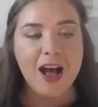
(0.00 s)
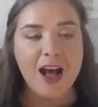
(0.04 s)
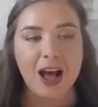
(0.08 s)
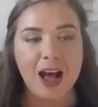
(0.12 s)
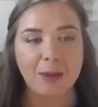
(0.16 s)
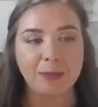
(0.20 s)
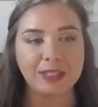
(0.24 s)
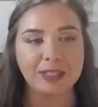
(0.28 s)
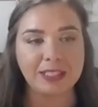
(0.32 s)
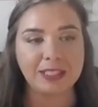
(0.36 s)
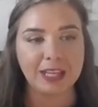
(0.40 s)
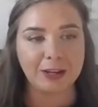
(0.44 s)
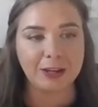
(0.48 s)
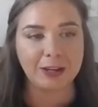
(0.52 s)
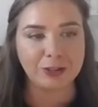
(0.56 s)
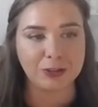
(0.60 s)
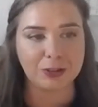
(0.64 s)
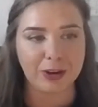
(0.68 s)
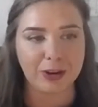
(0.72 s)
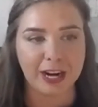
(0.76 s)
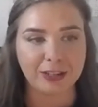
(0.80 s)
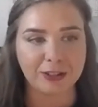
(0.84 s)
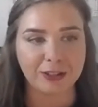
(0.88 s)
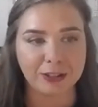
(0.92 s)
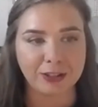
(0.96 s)
I'm a sales
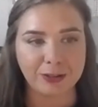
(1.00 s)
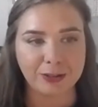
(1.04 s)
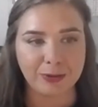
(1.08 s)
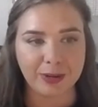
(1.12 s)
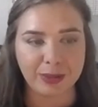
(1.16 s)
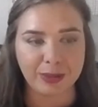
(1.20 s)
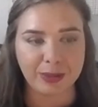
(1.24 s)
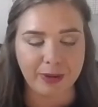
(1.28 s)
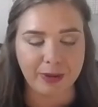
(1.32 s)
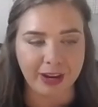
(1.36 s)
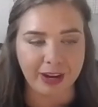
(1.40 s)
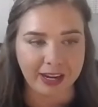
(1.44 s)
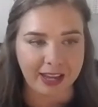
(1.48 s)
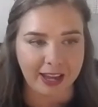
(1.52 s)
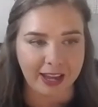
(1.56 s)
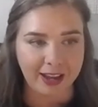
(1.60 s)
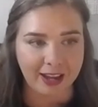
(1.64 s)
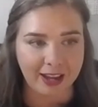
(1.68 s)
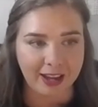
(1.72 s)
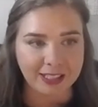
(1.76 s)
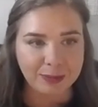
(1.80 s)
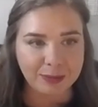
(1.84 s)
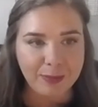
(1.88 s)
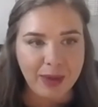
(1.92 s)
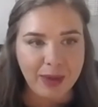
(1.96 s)
director with Mary Kay
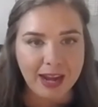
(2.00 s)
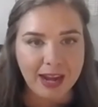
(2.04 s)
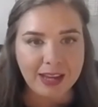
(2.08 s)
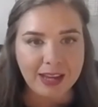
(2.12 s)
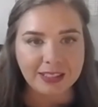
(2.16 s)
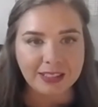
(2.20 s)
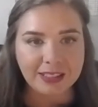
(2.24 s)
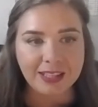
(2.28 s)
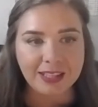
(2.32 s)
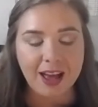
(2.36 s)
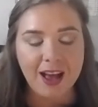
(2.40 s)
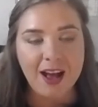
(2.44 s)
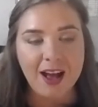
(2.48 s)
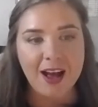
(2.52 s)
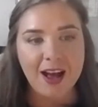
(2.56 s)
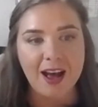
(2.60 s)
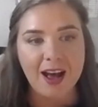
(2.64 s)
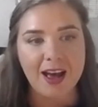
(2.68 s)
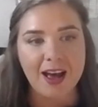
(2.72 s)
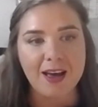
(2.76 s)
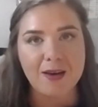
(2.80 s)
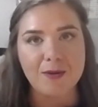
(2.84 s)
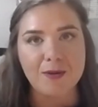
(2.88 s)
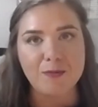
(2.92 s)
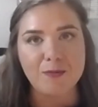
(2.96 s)
Cosmetics.
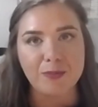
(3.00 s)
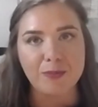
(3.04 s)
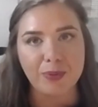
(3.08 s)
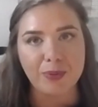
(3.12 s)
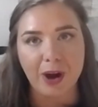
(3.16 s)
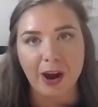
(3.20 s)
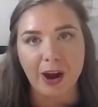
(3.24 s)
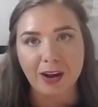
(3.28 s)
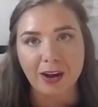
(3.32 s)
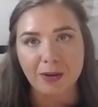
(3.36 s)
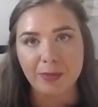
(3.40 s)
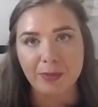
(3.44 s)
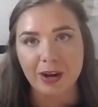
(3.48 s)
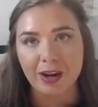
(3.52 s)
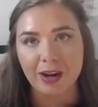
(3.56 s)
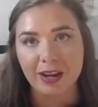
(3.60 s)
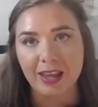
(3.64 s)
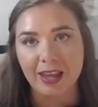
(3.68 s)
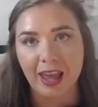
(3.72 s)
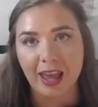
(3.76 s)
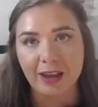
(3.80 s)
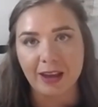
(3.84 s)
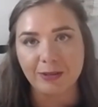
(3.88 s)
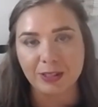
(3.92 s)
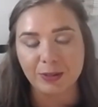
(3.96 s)
Prior to Mary
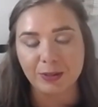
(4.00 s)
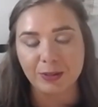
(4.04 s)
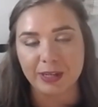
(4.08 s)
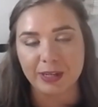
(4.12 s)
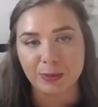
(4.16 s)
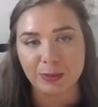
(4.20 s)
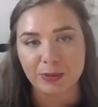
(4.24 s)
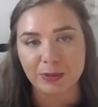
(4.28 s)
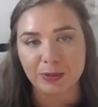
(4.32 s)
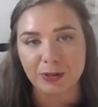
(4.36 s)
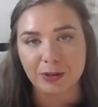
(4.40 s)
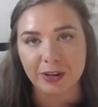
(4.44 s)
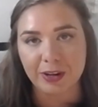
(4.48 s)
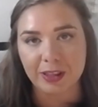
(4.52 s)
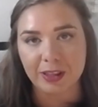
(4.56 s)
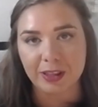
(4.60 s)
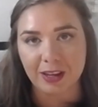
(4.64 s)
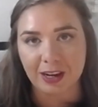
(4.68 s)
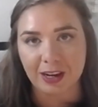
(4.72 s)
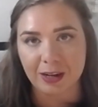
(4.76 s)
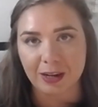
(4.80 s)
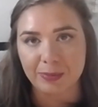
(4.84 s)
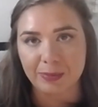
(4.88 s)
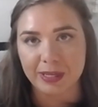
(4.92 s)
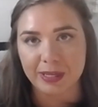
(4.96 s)
Kay, I was a respiratory
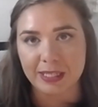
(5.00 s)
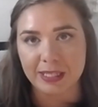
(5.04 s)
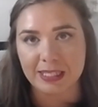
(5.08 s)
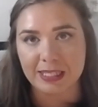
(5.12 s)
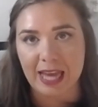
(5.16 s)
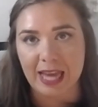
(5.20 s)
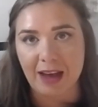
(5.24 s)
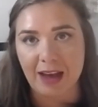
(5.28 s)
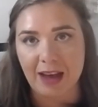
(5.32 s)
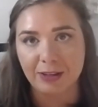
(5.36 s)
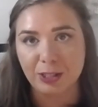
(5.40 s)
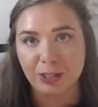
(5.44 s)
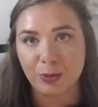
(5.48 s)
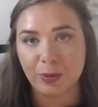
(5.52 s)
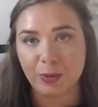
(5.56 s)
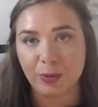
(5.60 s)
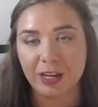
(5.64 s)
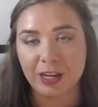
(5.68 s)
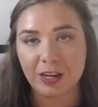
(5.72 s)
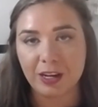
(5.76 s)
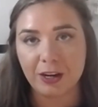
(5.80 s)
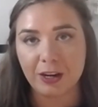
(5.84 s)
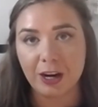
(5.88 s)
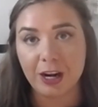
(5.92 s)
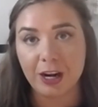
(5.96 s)
therapist. I have a
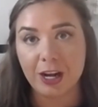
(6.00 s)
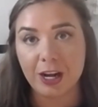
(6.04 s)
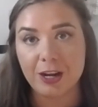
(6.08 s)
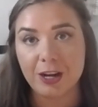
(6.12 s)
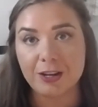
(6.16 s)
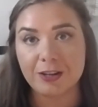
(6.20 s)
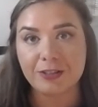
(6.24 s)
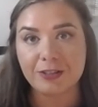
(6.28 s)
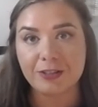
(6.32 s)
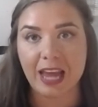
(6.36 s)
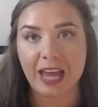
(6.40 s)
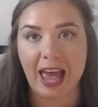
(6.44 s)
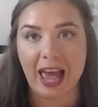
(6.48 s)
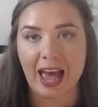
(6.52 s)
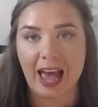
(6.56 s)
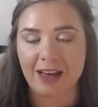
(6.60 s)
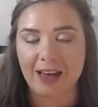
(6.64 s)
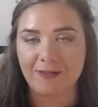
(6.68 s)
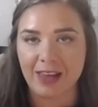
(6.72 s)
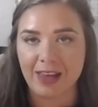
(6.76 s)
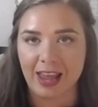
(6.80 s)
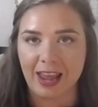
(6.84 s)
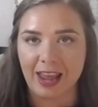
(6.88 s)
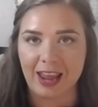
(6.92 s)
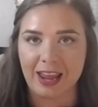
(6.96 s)
20-year-old. I
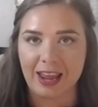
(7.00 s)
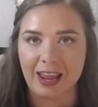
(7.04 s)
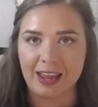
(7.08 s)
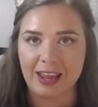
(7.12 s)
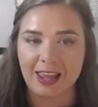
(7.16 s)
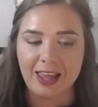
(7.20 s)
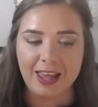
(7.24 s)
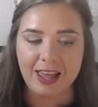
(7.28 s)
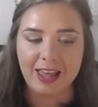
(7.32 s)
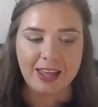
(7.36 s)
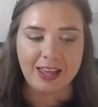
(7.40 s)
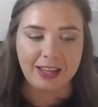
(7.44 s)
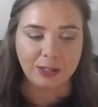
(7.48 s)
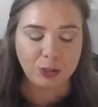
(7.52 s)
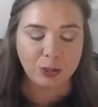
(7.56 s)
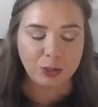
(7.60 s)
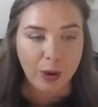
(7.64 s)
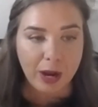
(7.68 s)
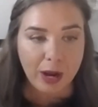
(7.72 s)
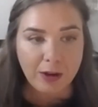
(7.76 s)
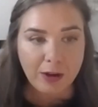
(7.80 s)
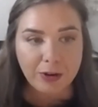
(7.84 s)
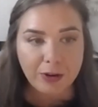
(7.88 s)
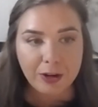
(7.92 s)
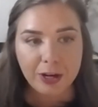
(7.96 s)
have a
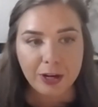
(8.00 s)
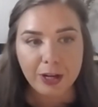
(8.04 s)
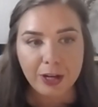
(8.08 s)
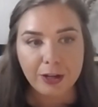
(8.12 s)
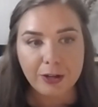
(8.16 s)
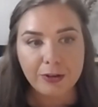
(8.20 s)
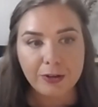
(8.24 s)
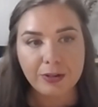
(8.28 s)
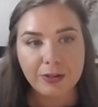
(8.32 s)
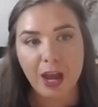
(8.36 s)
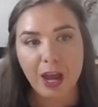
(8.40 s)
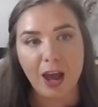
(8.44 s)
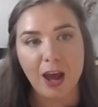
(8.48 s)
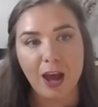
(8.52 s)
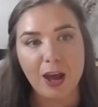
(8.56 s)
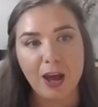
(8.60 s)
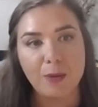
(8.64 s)
12-year-old.